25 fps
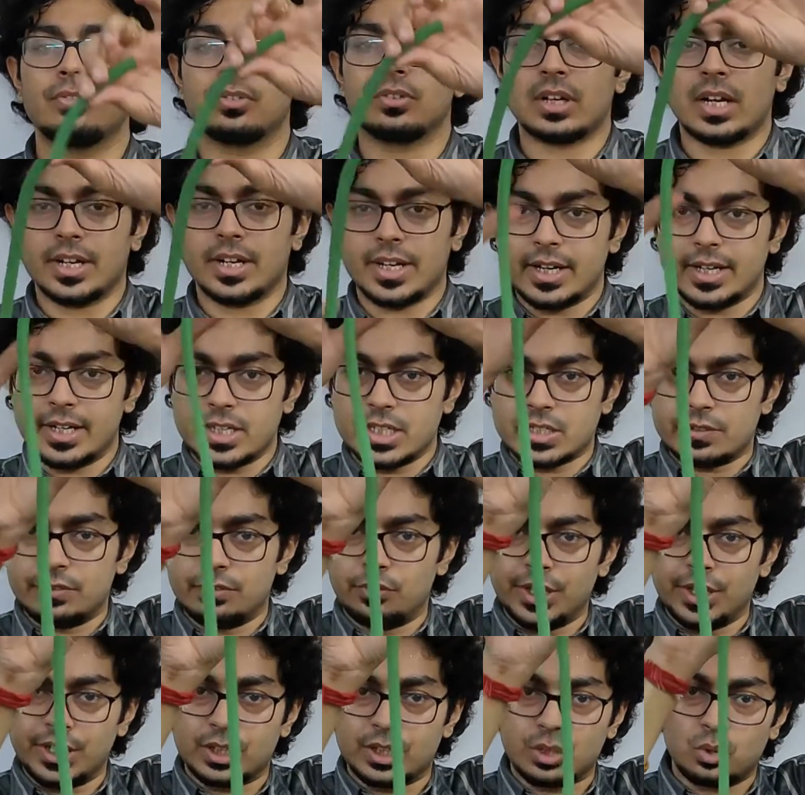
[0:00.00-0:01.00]
current is
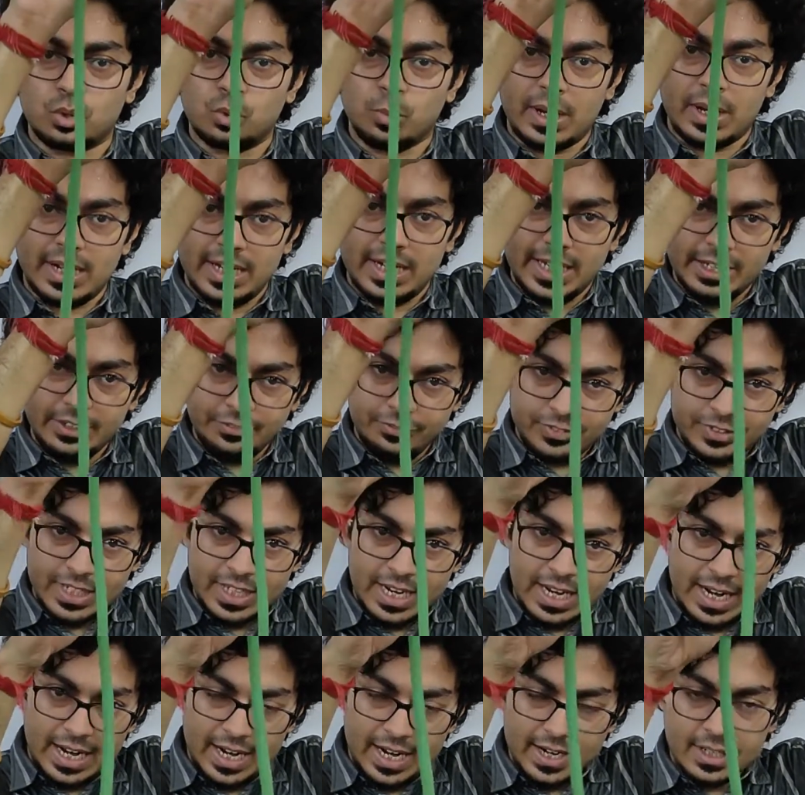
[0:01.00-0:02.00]
flowing through my left
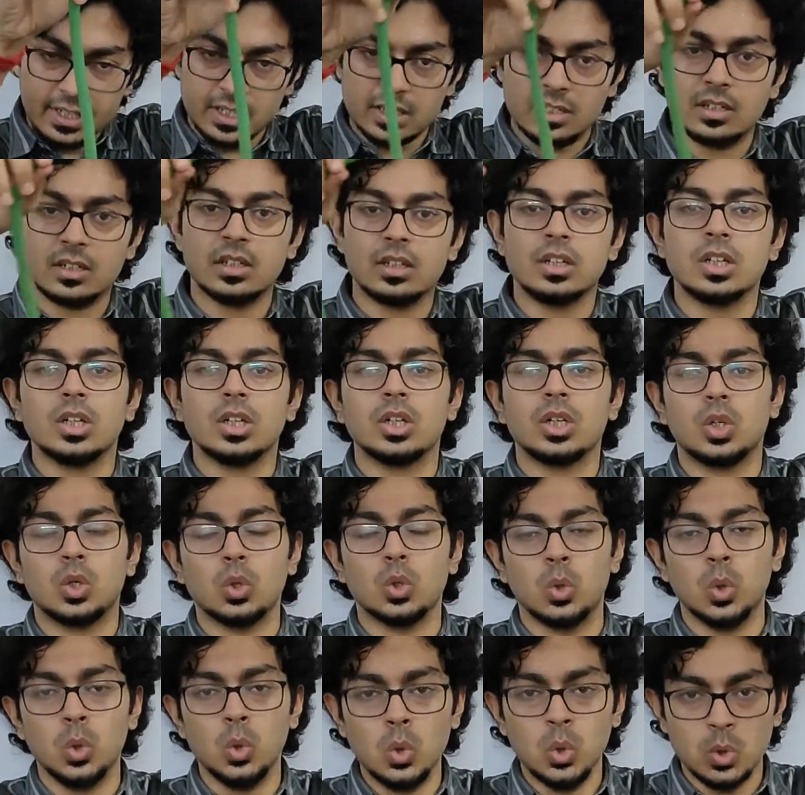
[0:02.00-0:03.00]
hand
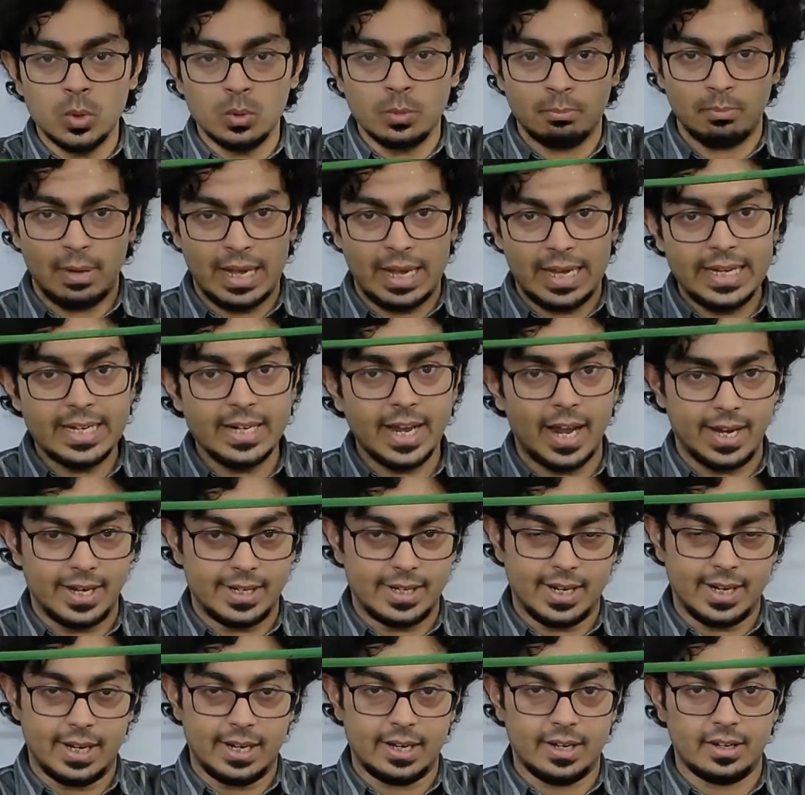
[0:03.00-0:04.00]
to my right
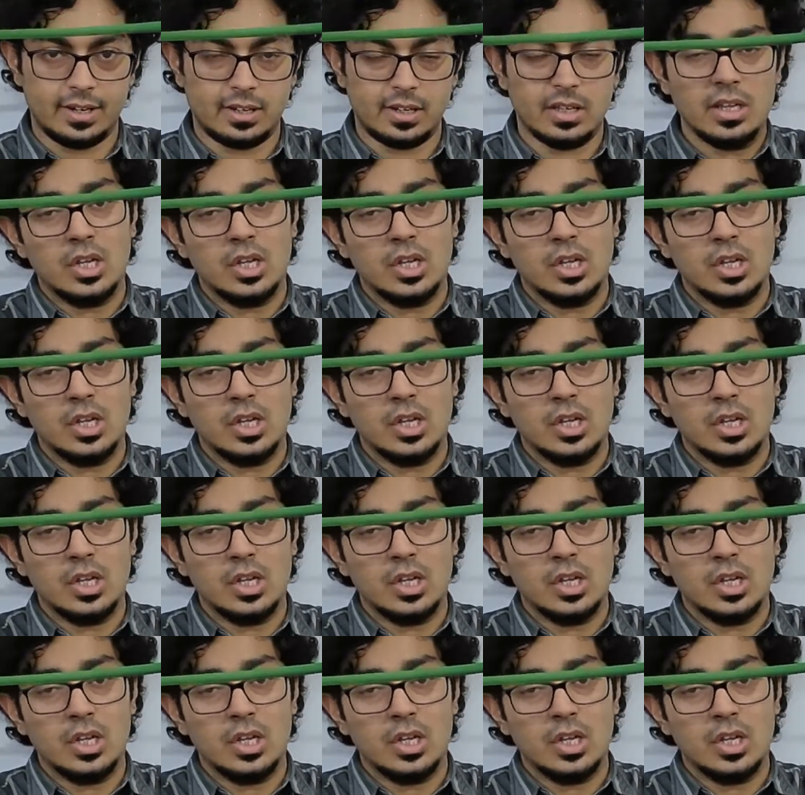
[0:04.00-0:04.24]
hand.